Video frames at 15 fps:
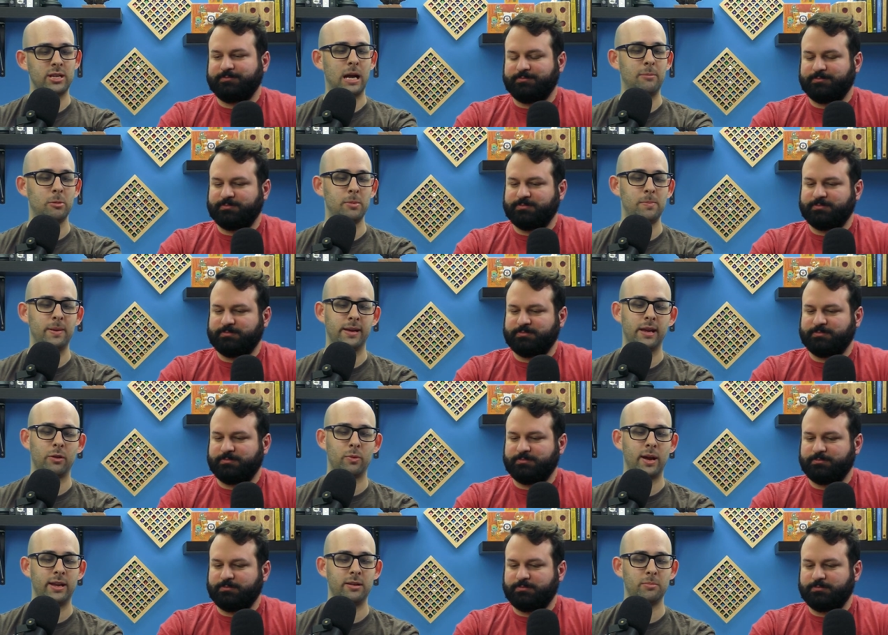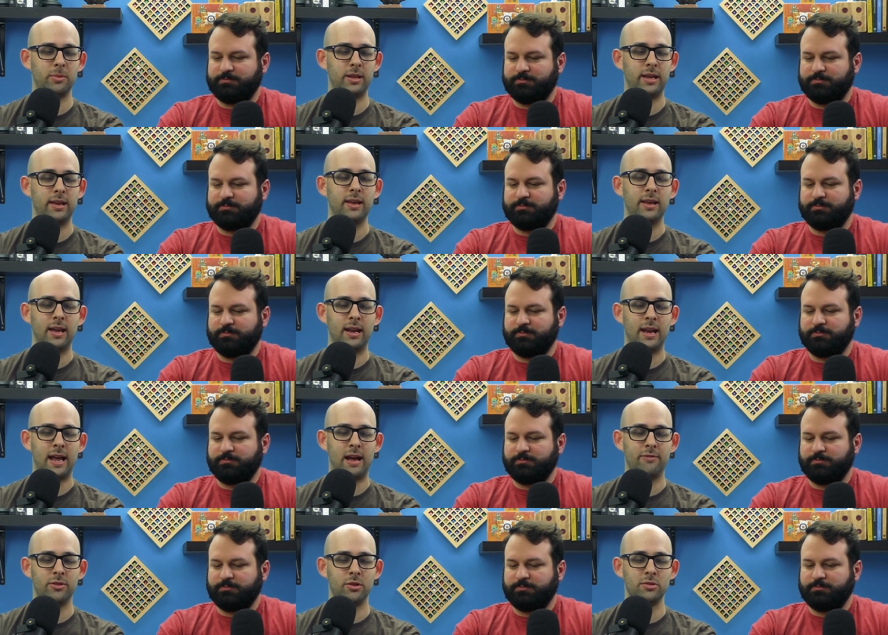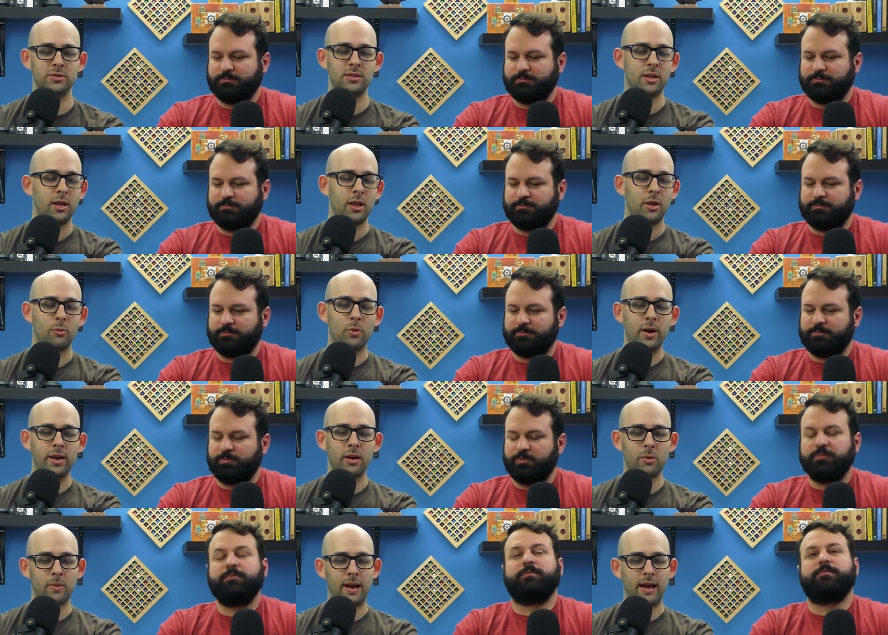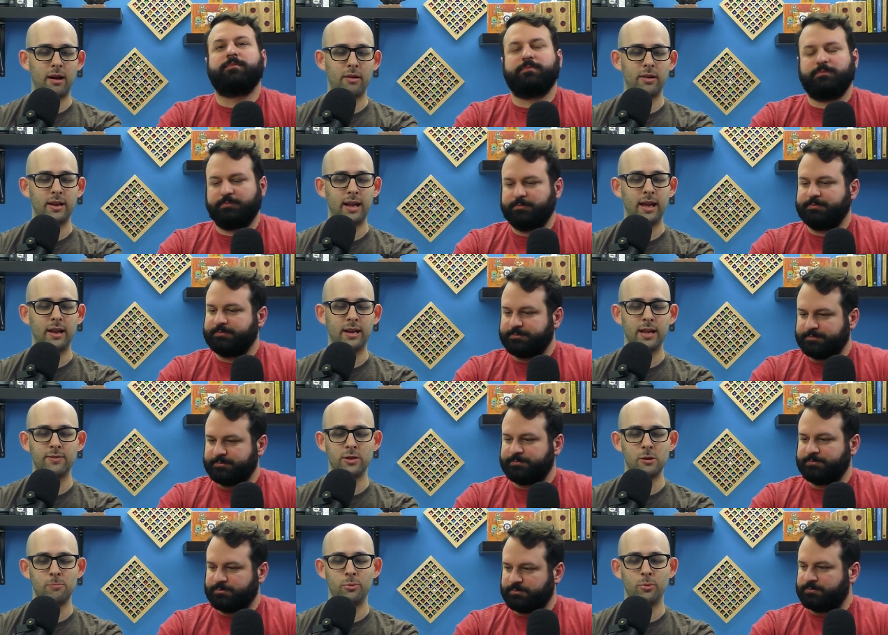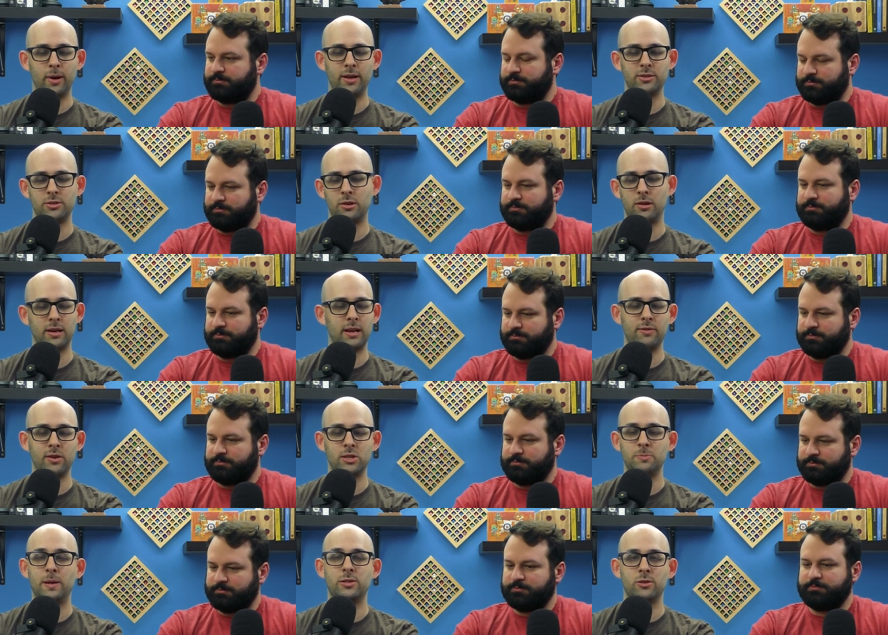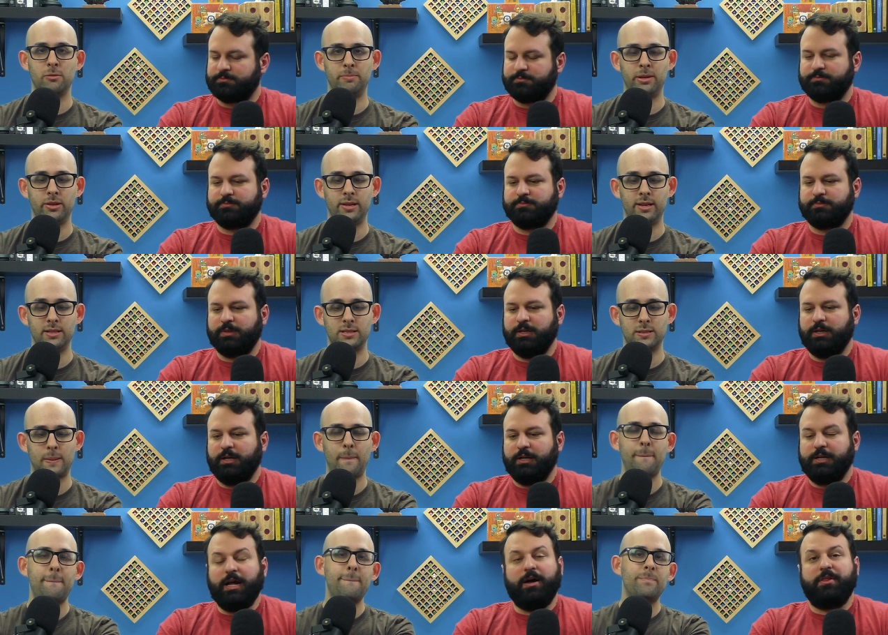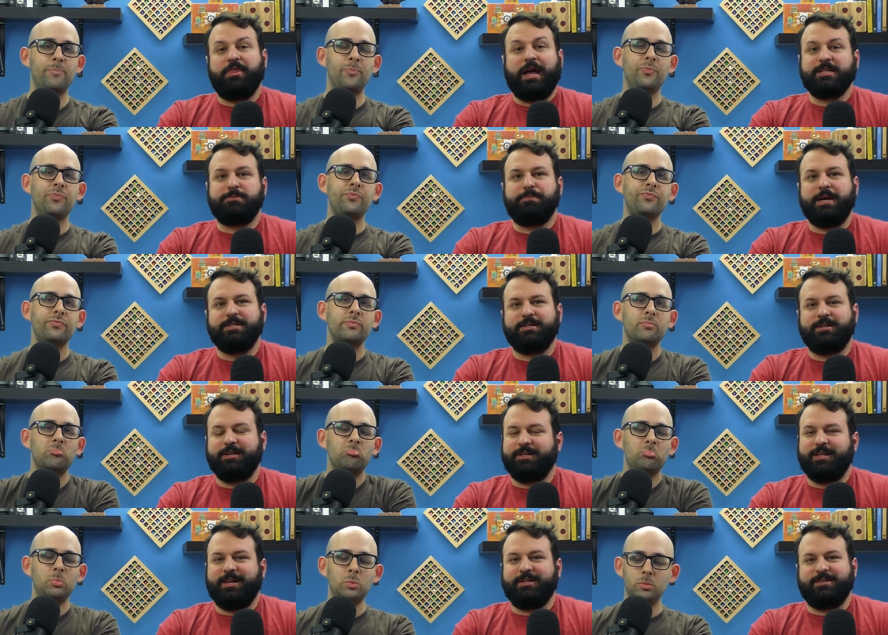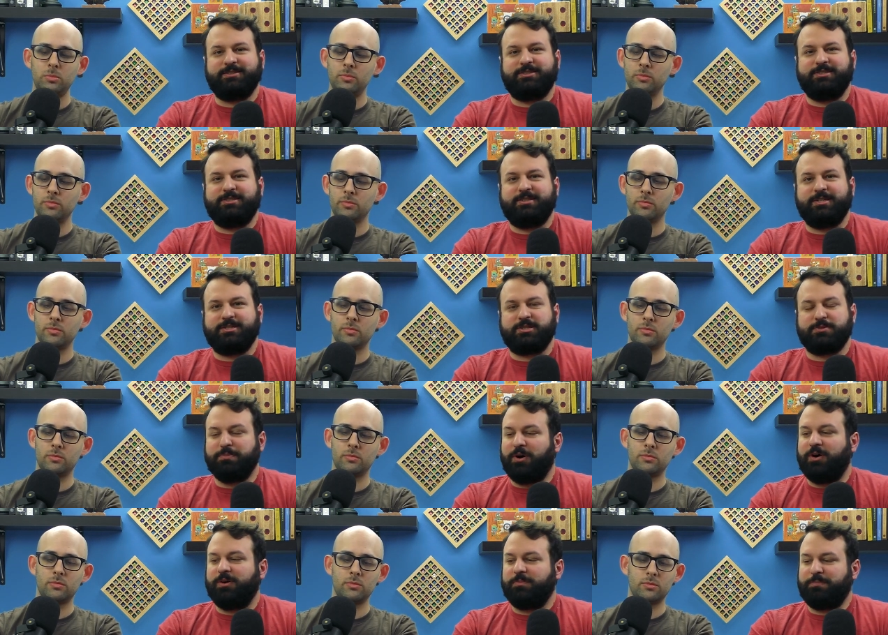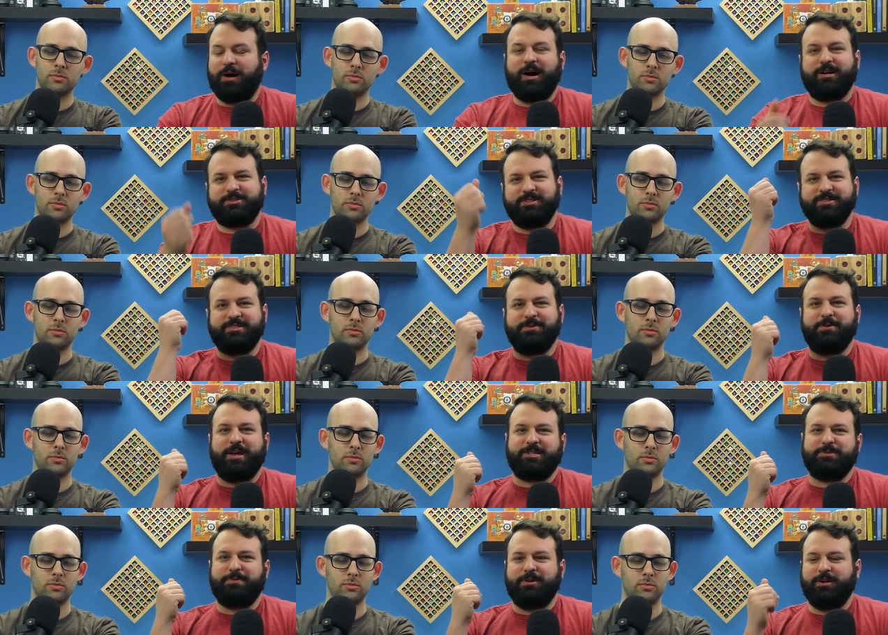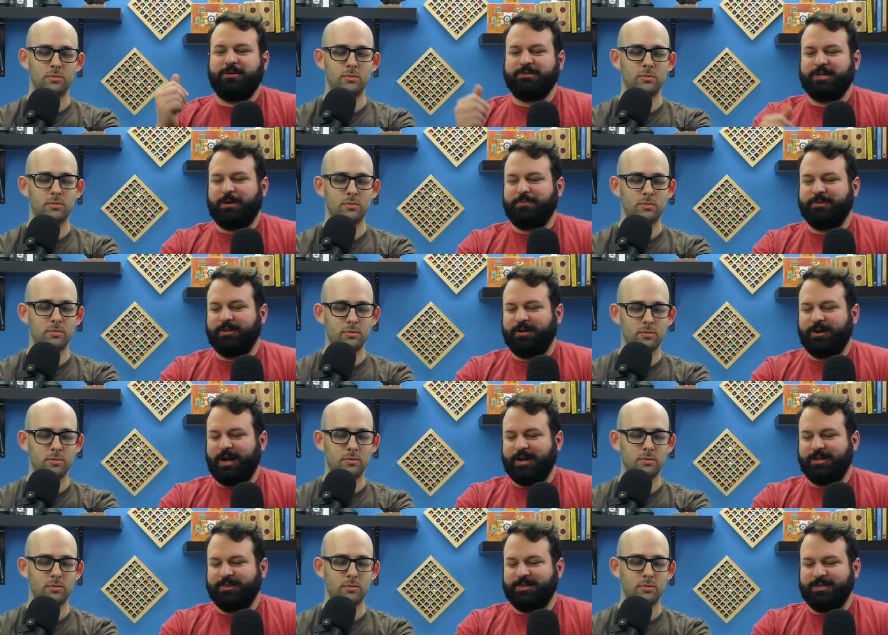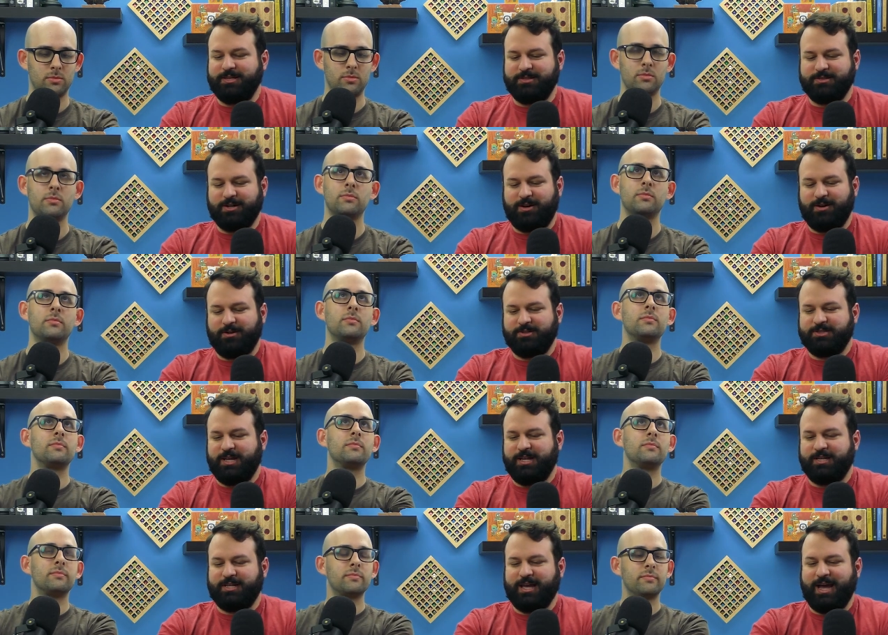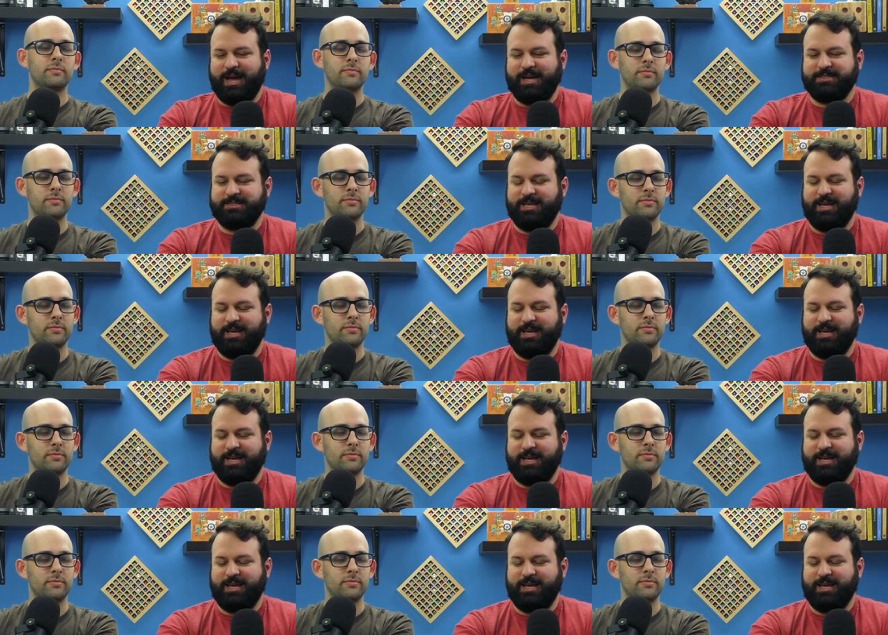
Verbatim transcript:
Speaker 1: time you'll be picking randomly and have those running around and giving you points or giving you special abilities.
Speaker 2: Now that's basically it. It's just this small box. You can see we actually put it on top of there, adding the dogs and cats.